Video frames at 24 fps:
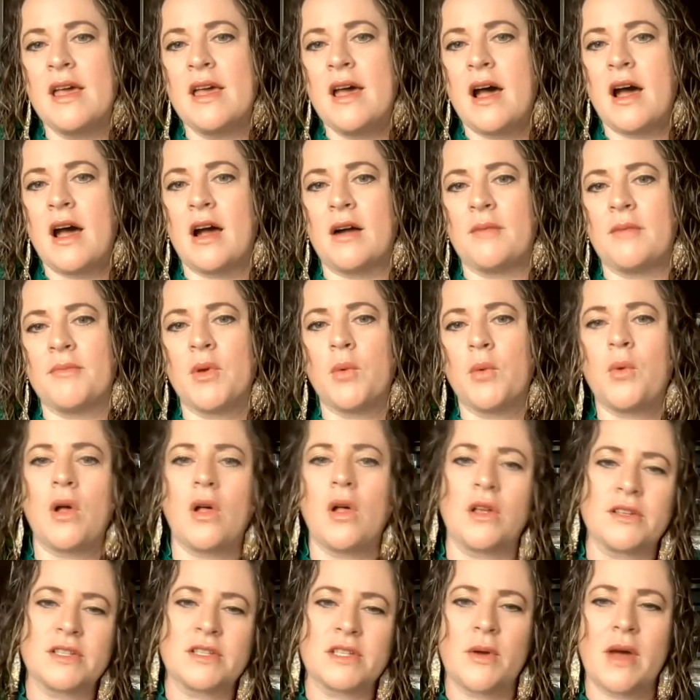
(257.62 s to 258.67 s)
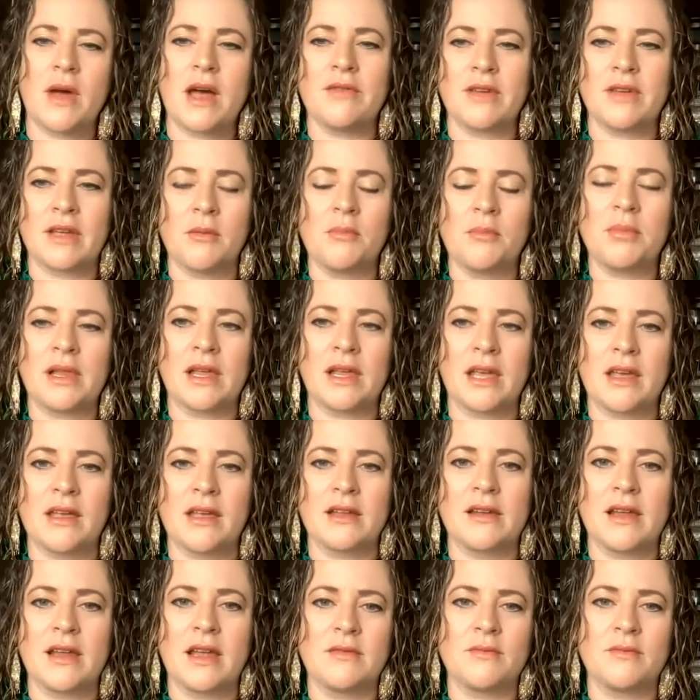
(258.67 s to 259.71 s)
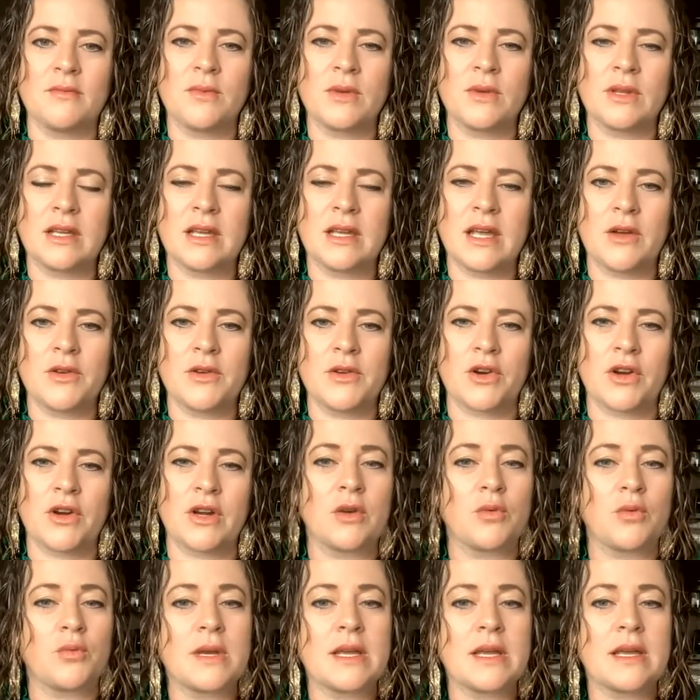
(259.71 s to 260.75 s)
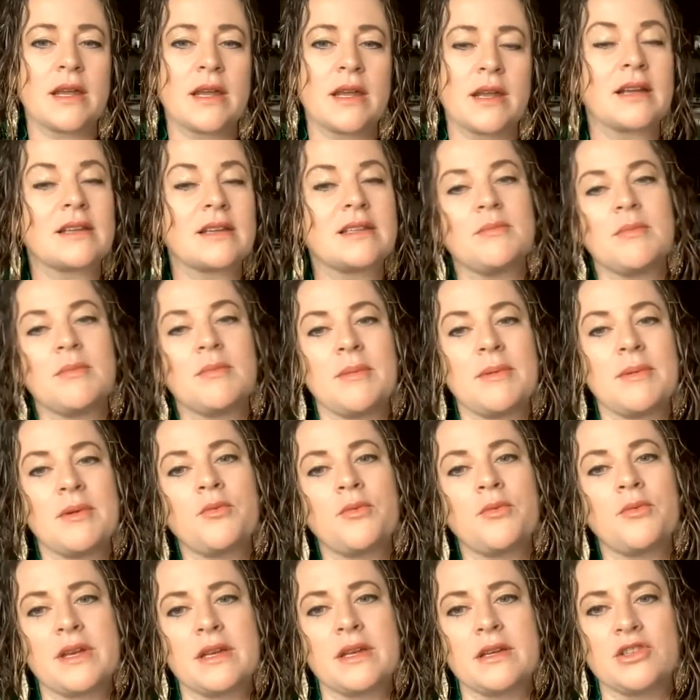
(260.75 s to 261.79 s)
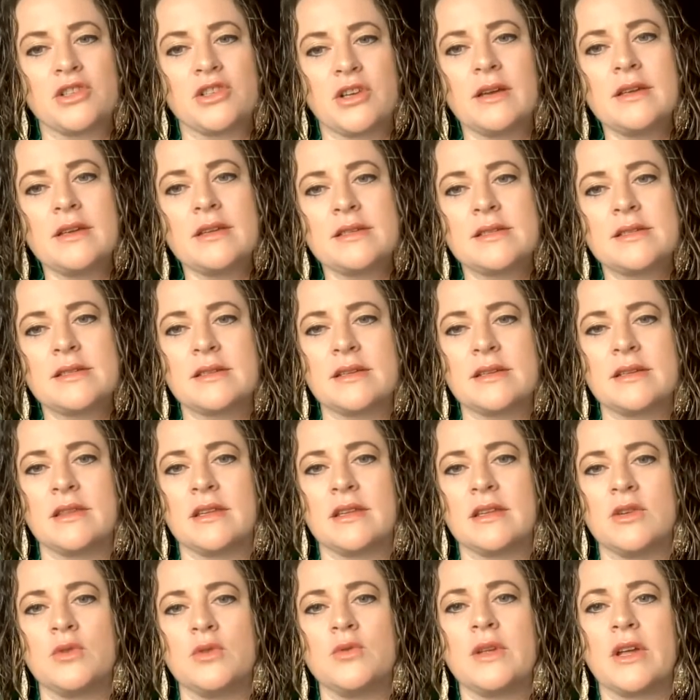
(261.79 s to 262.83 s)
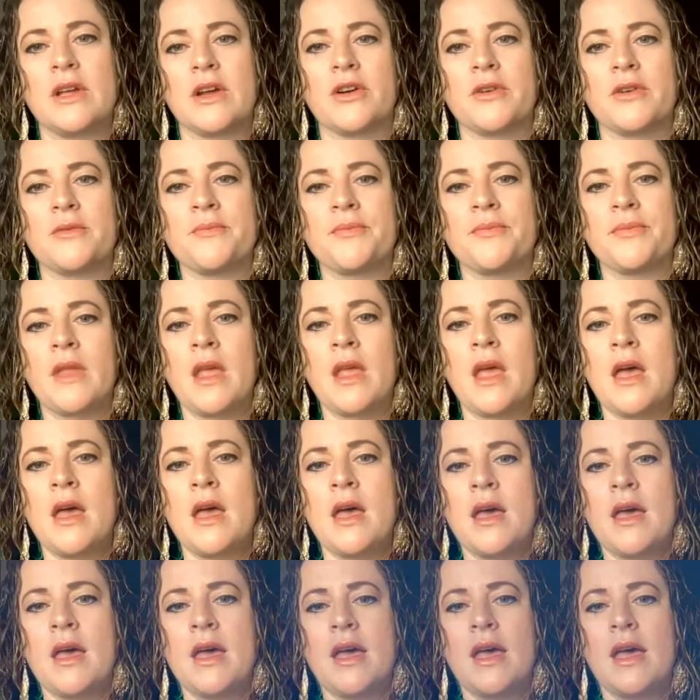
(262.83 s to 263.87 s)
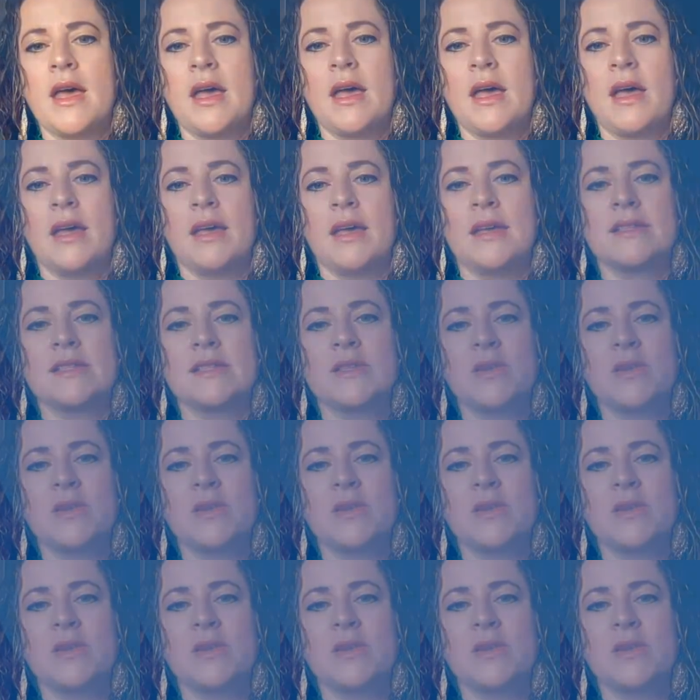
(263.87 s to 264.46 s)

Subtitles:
while also having a plan and really how you're going to reconnect and maybe readjust in the new year. So